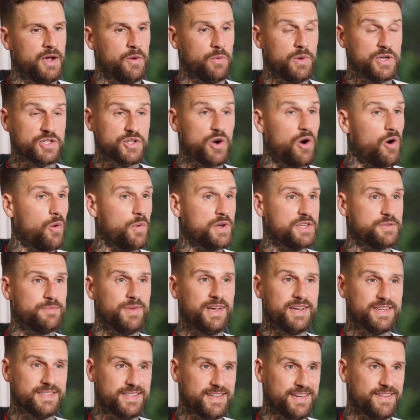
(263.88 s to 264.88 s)
which always
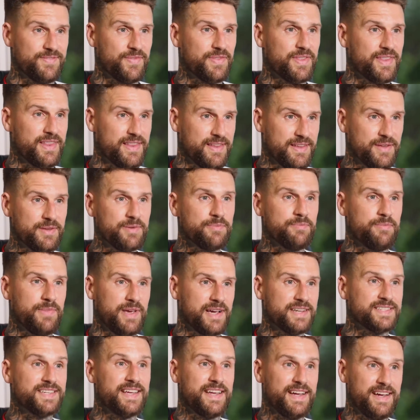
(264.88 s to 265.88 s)
makes it
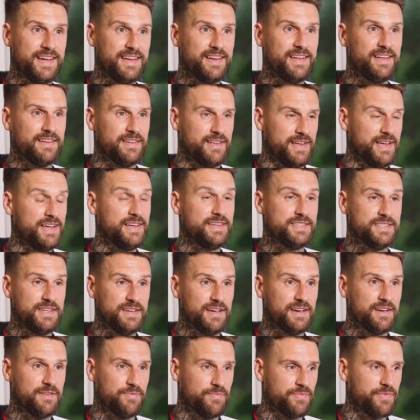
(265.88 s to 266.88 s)
makes it e
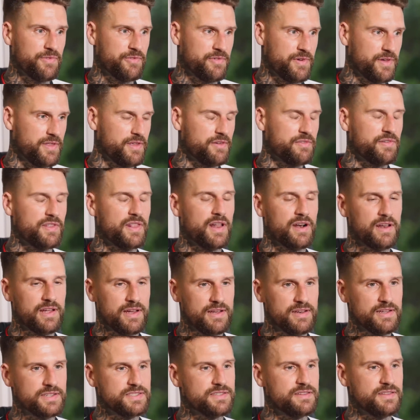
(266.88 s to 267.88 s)
easier for the, for the
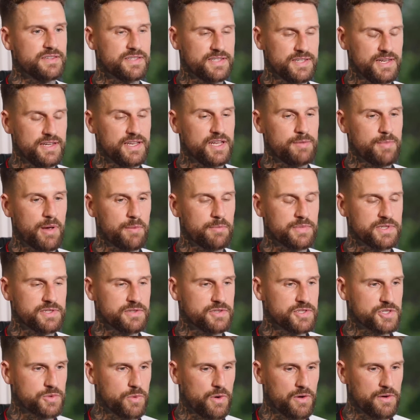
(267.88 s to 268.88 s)
leaders and the senior members
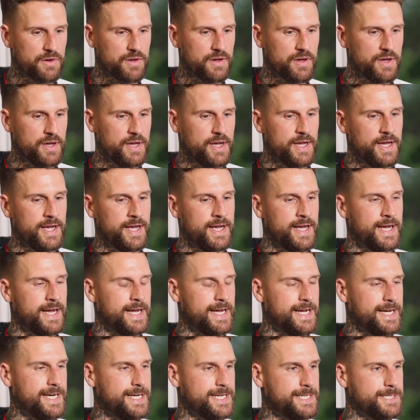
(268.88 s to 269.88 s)
of the squad.
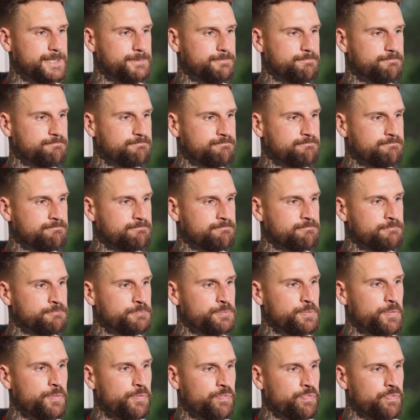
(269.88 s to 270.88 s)
Um,
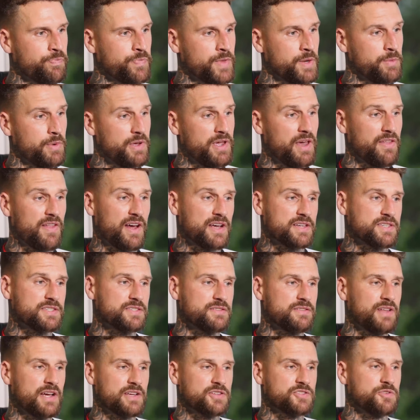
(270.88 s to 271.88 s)
but yeah,
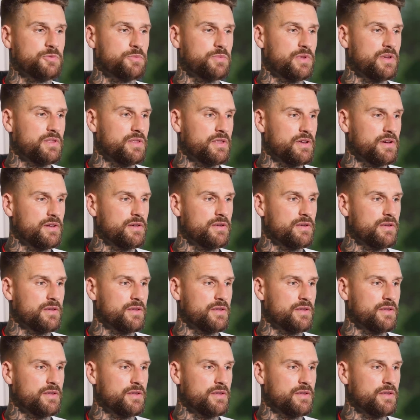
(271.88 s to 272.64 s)
that's that's something that